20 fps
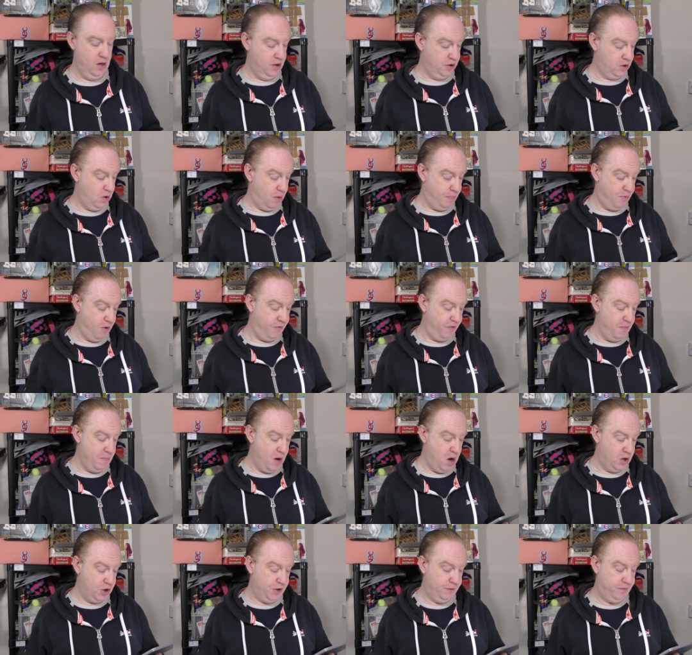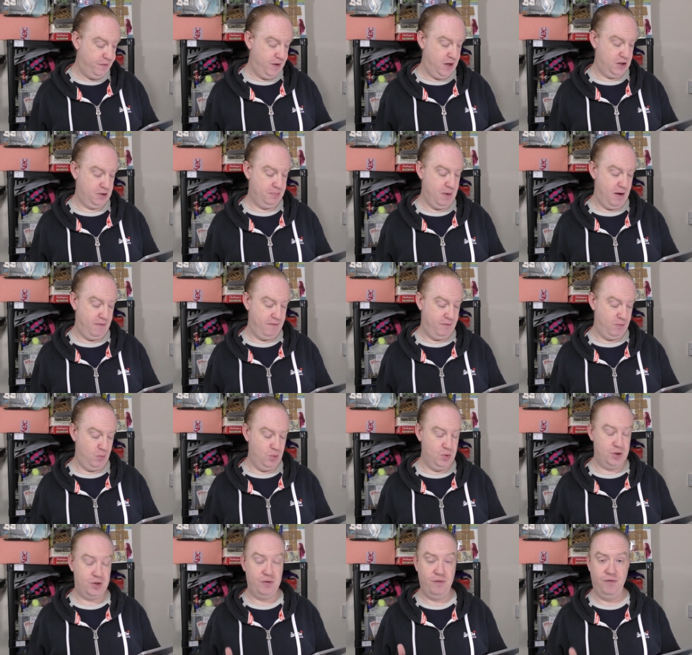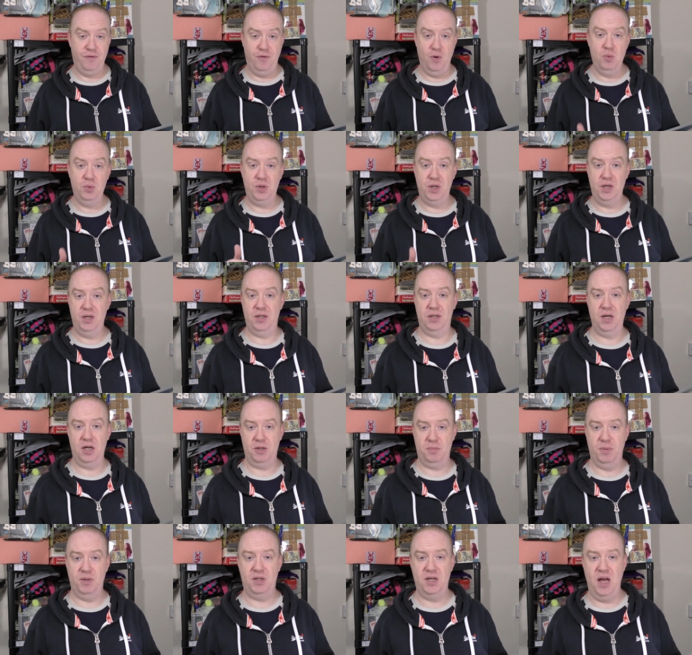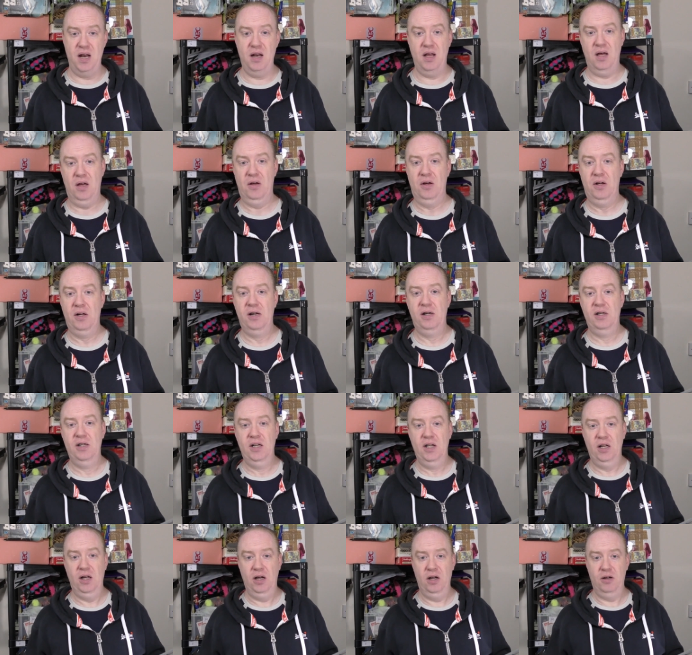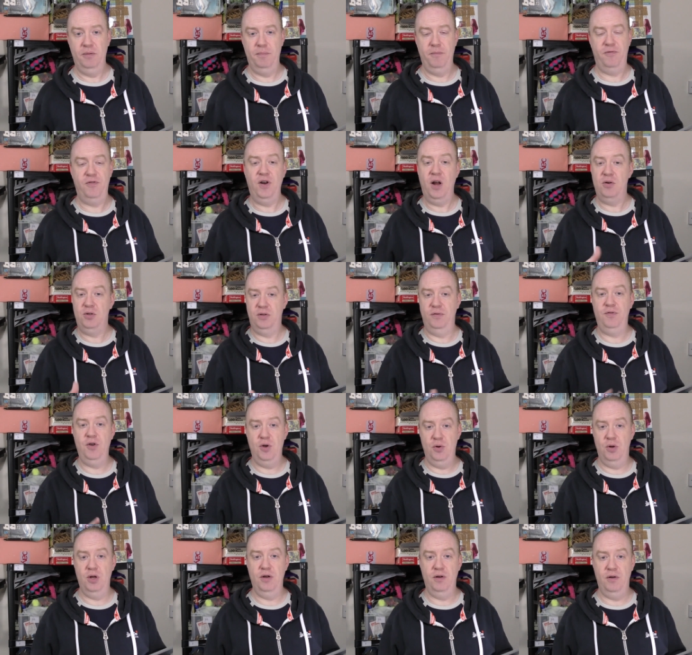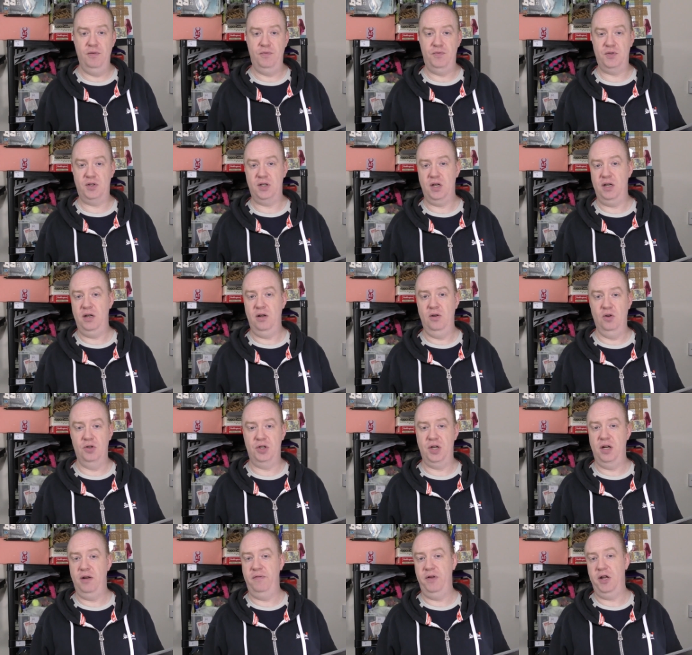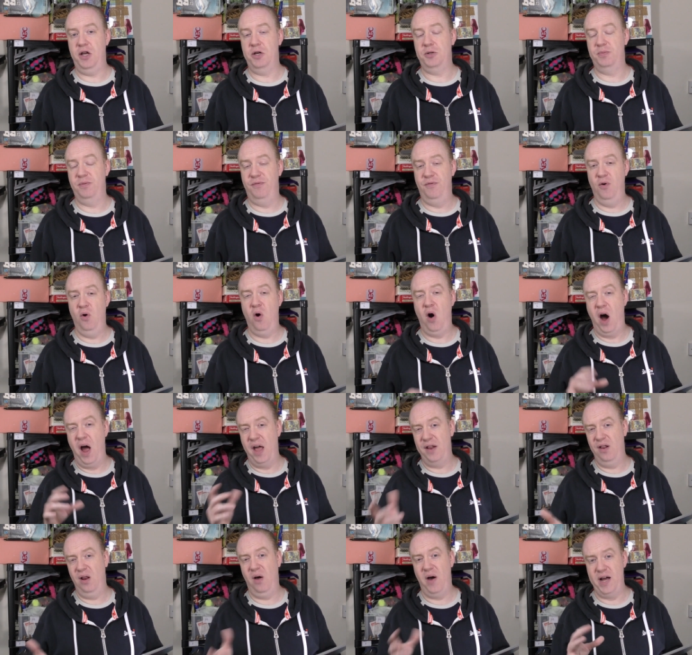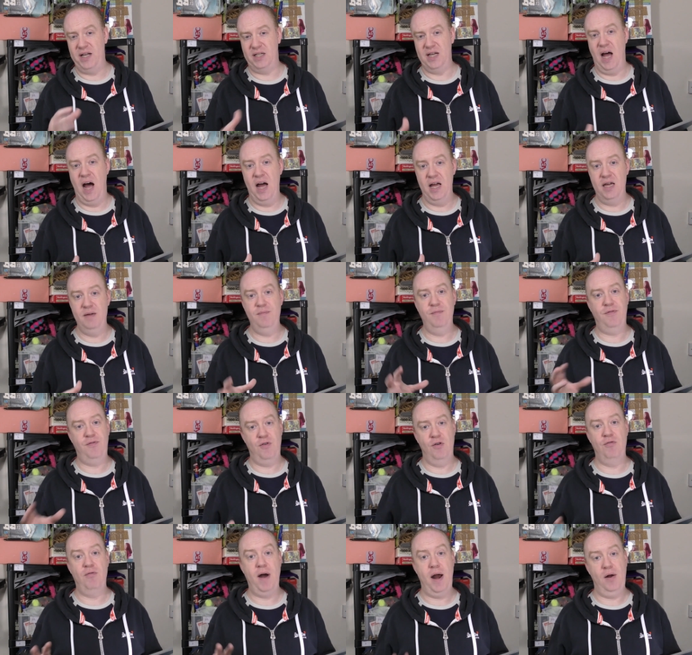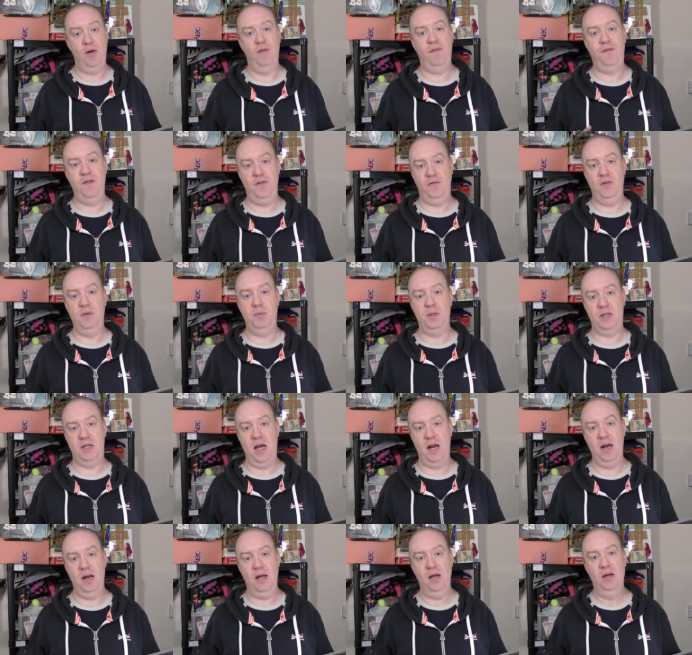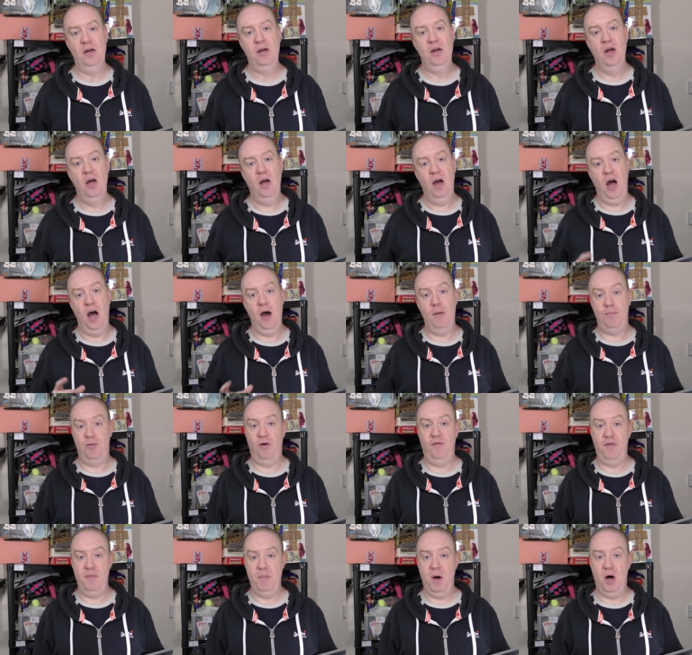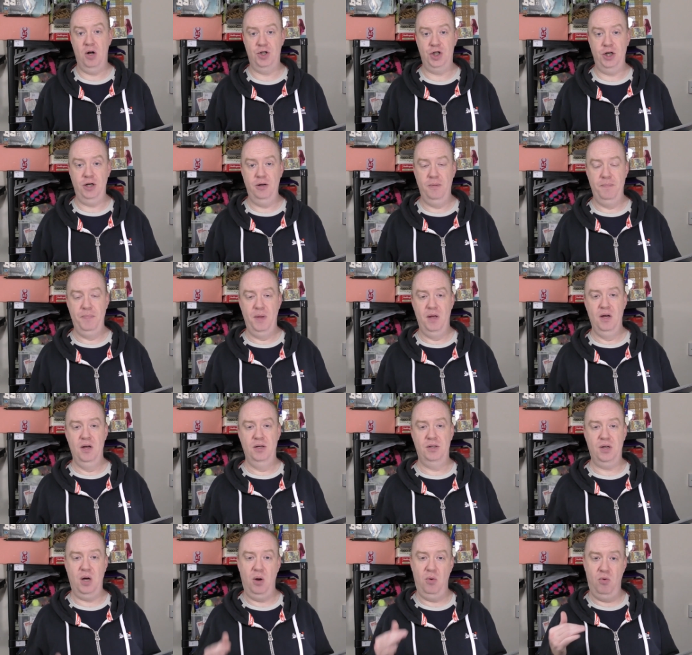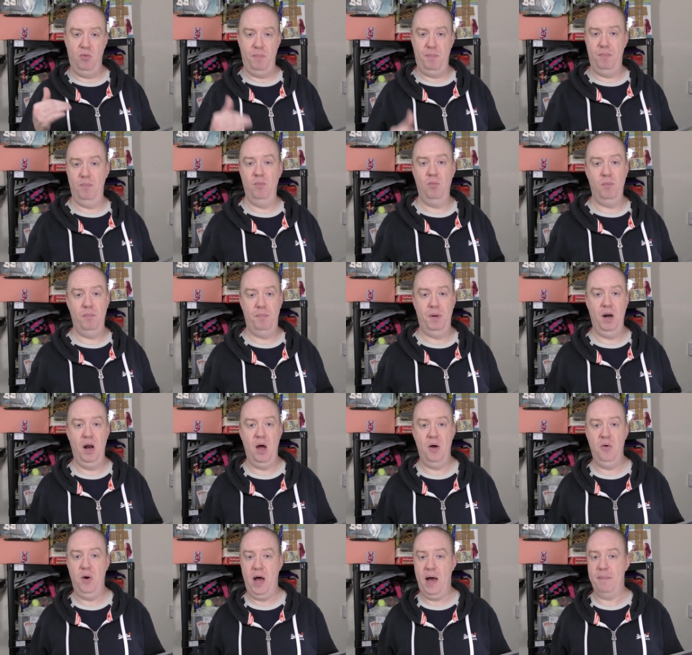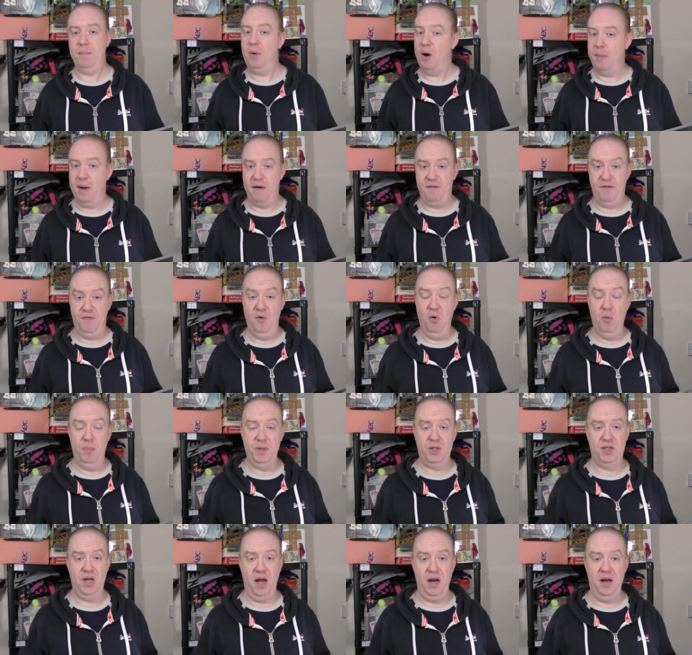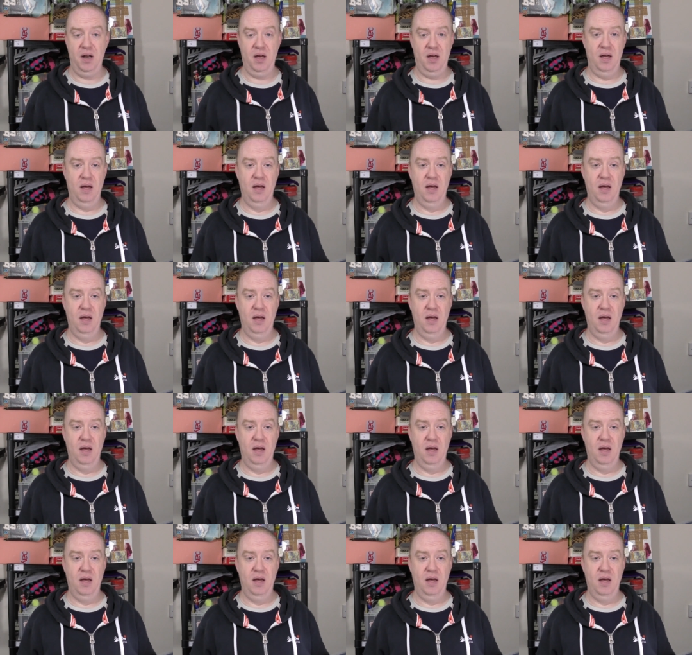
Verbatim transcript: So our profit margin for this month was 46%. For those of you that have not seen the videos before, I like to aim for around the 50% profit margin. So we're below that by about 4%,